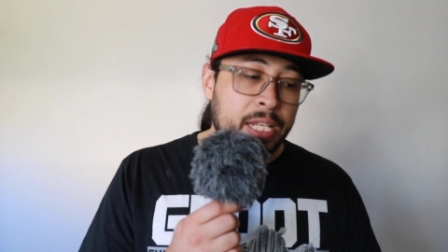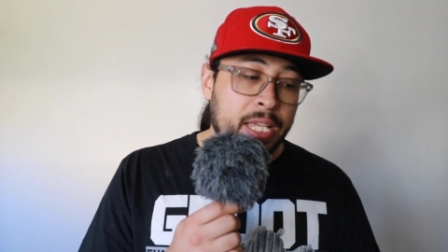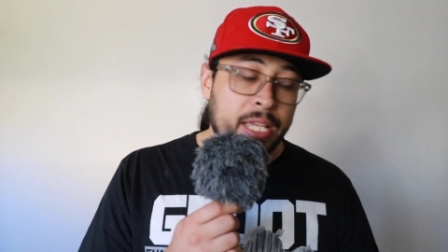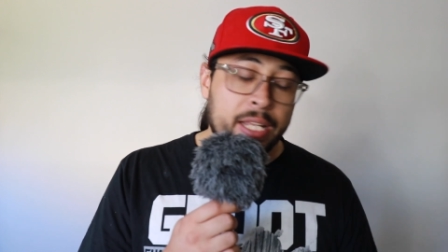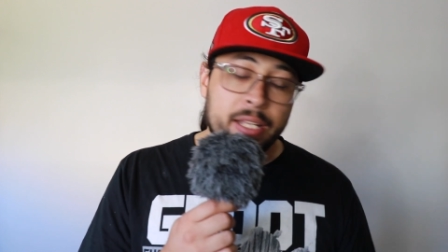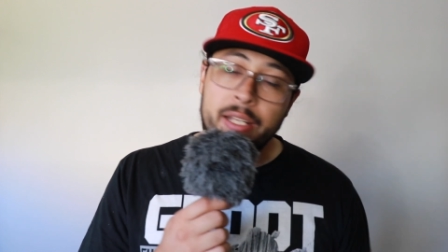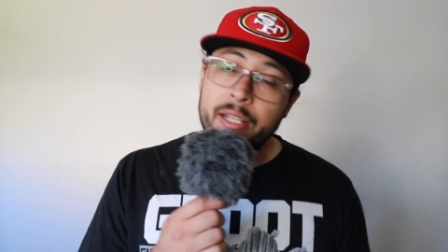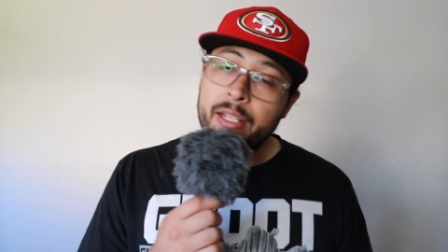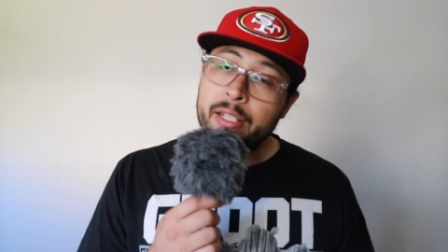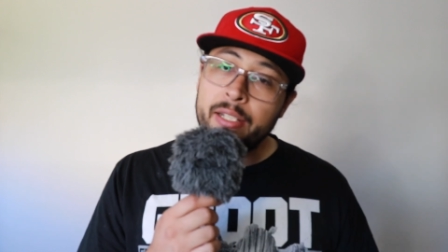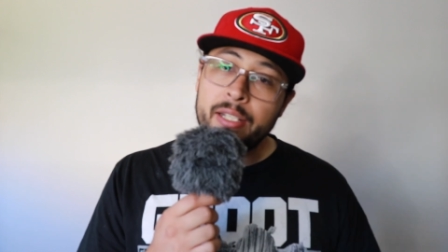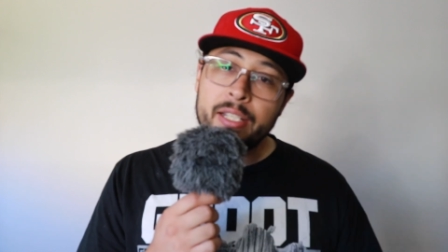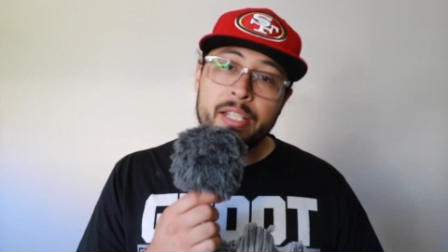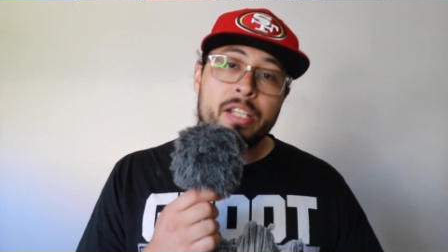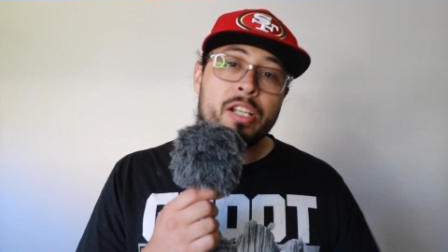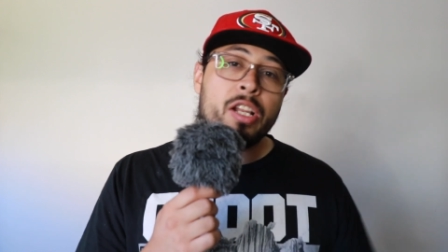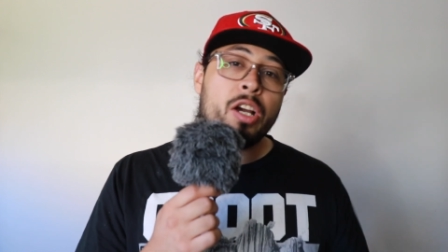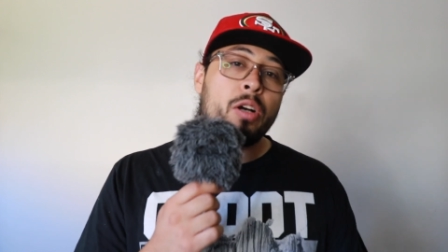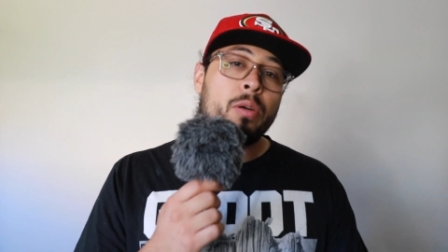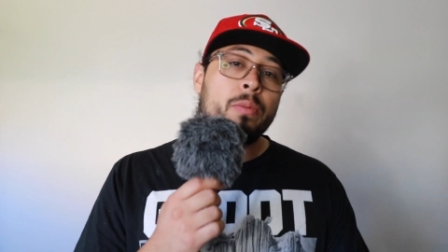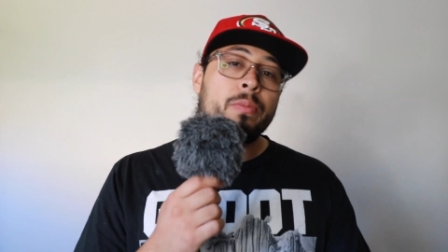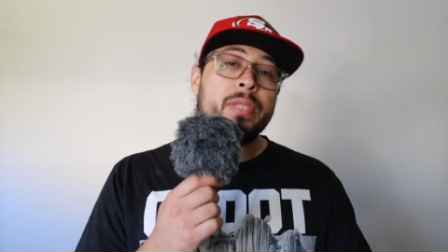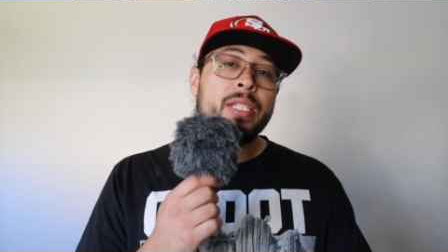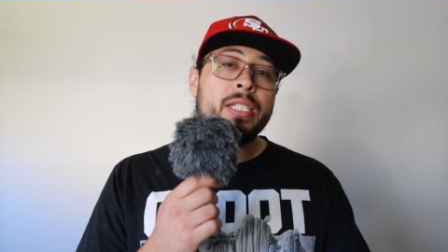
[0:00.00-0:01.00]
And, you
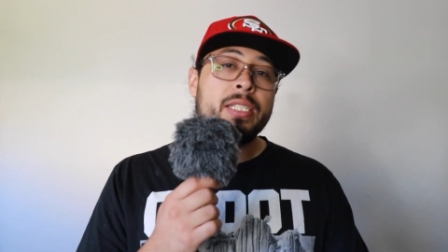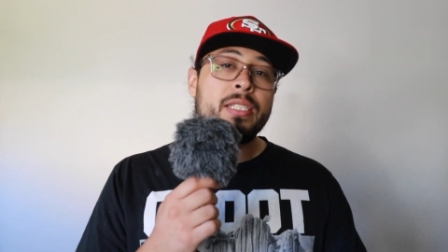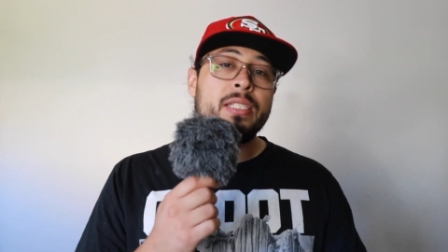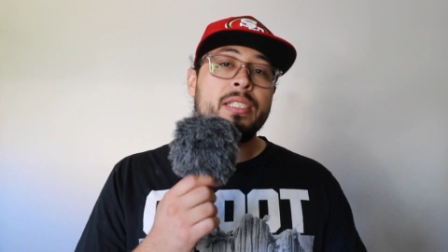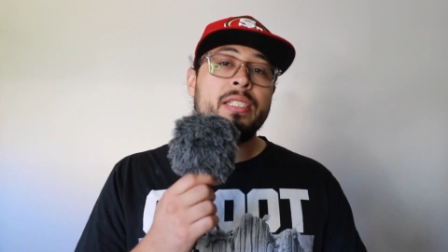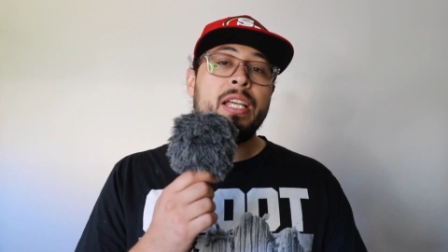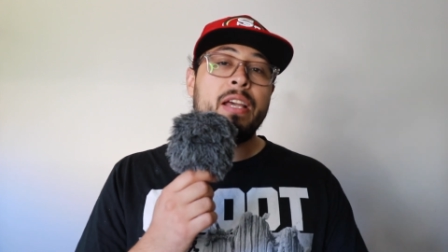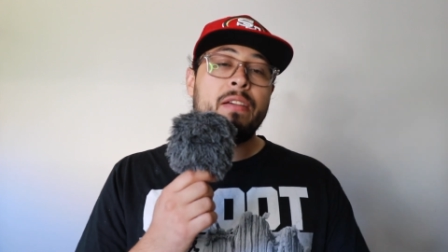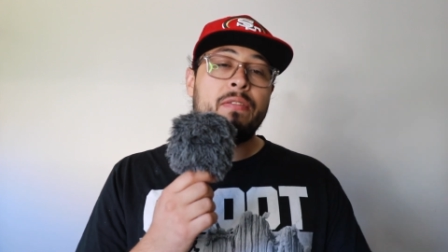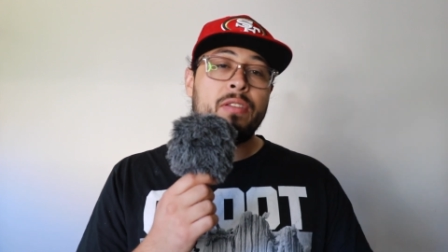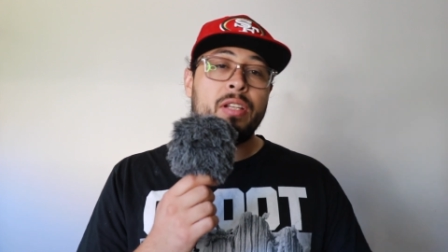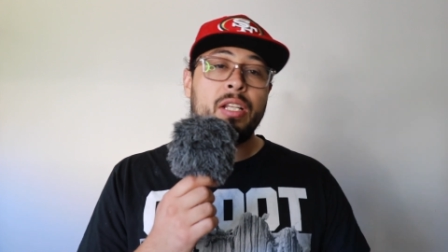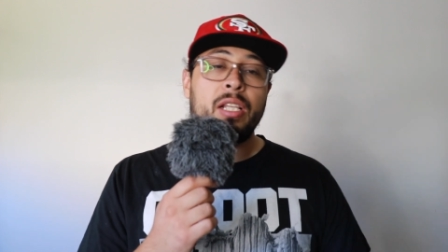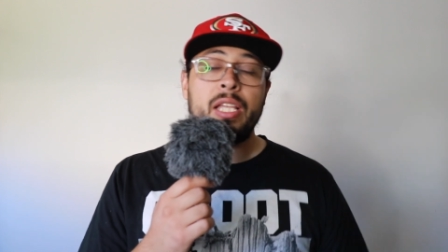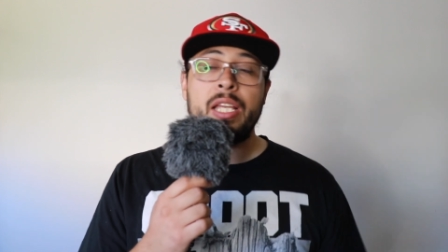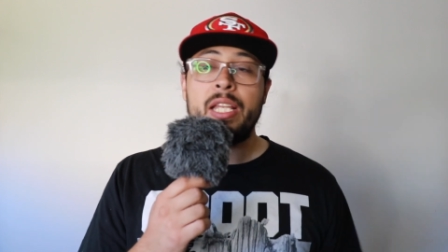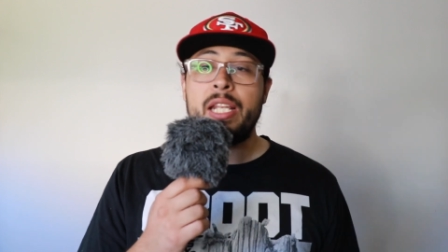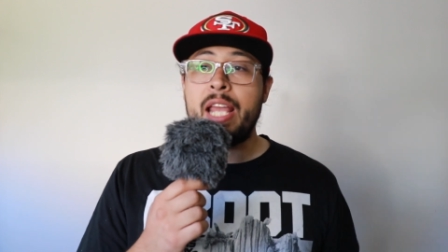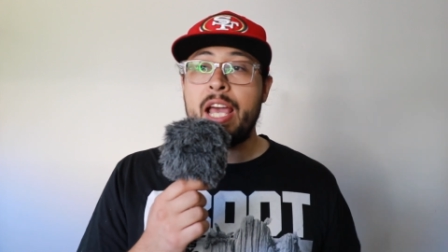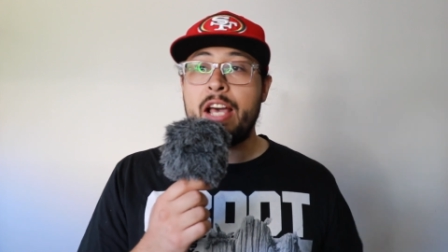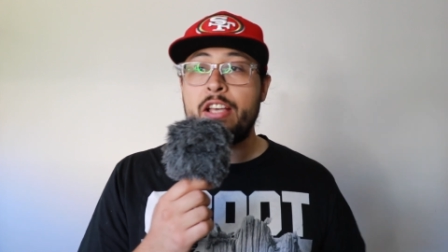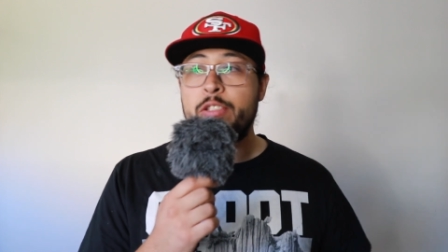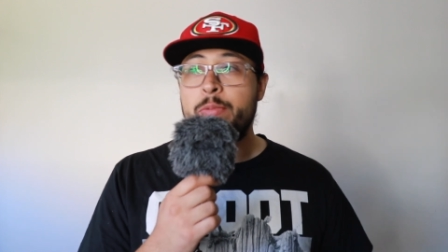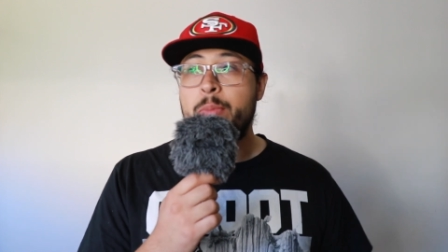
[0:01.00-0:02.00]
know, this is definitely a
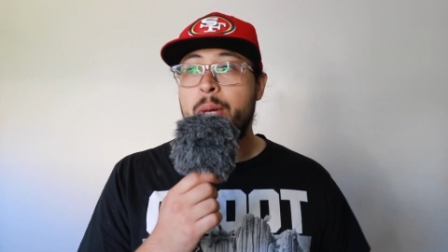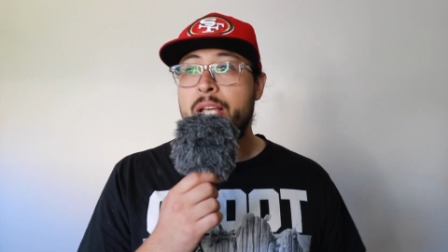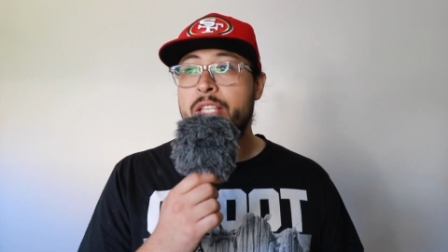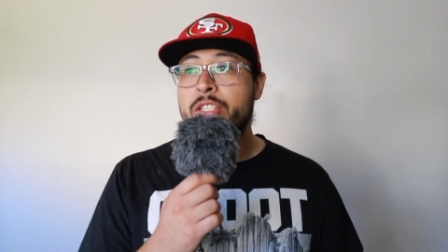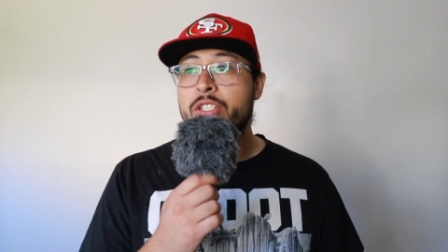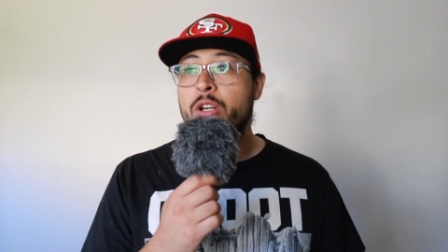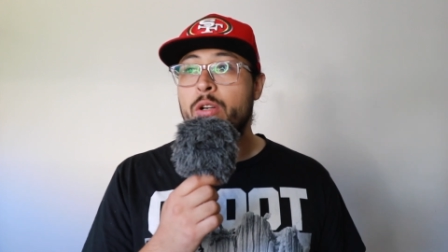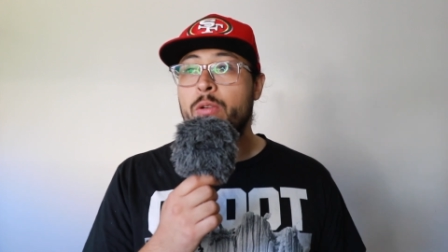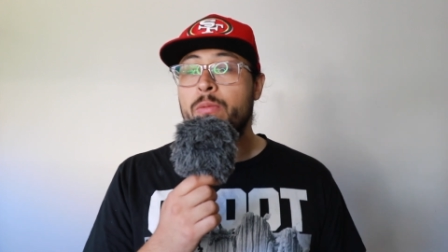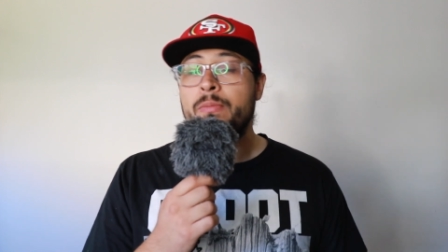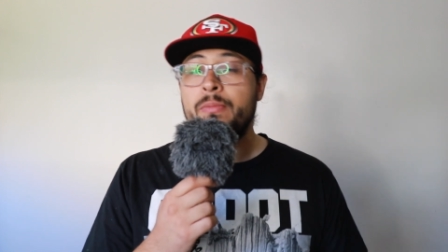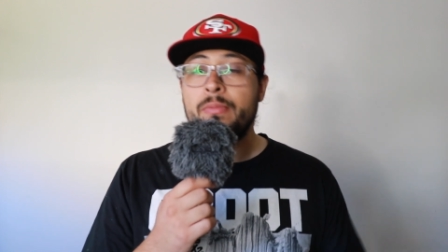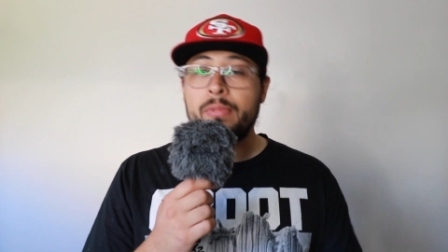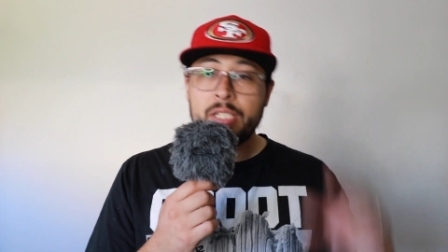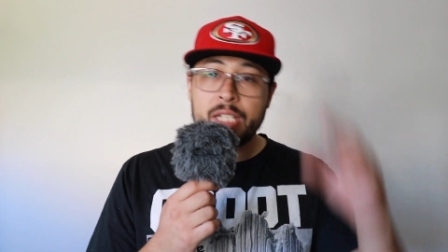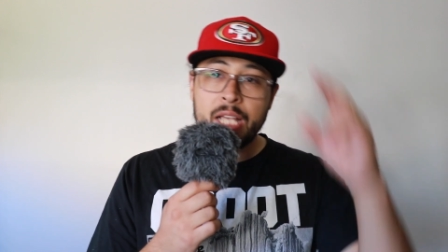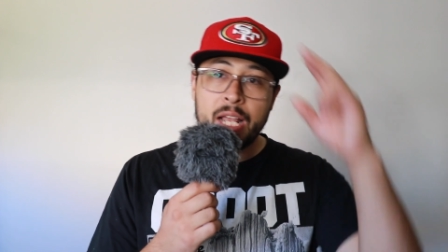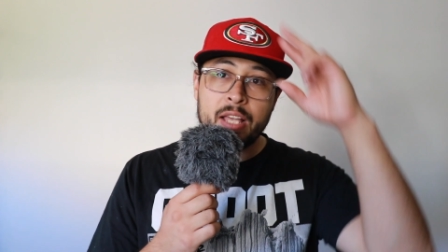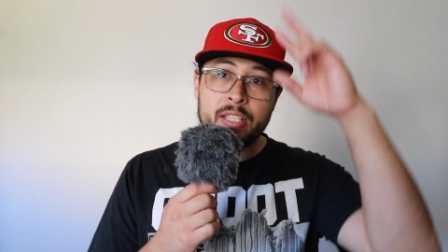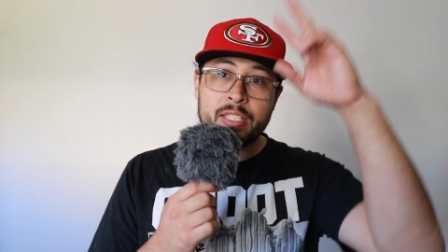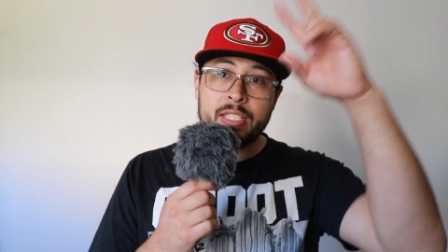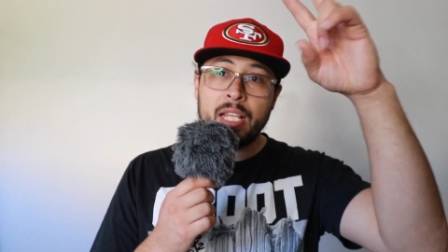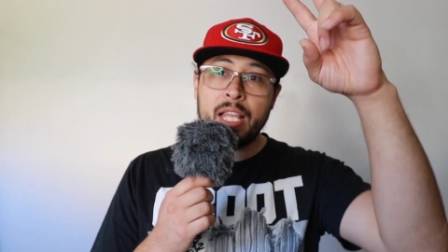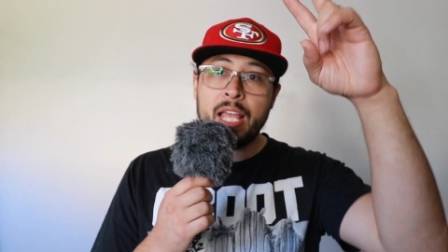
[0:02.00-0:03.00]
down spot. So shout out to